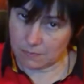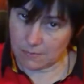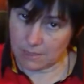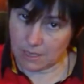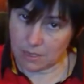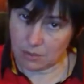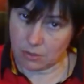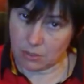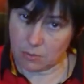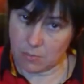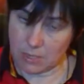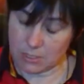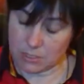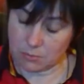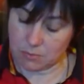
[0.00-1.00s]
Again, go
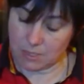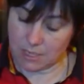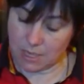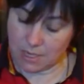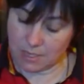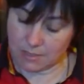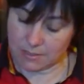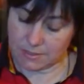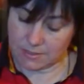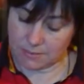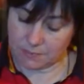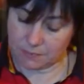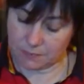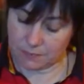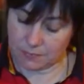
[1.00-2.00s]
back to a yes.
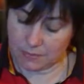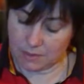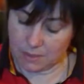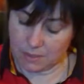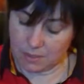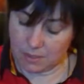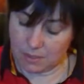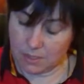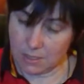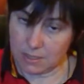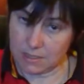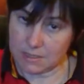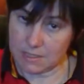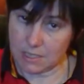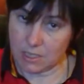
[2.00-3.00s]

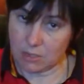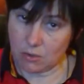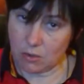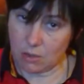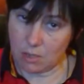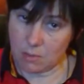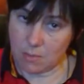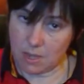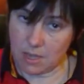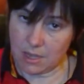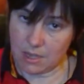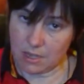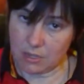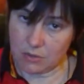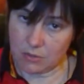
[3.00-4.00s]
Is it in column
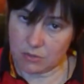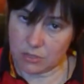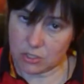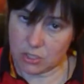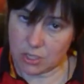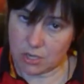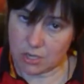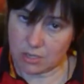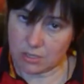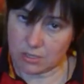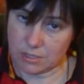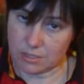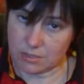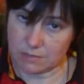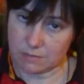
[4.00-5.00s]
A on the
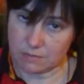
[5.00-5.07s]
chart?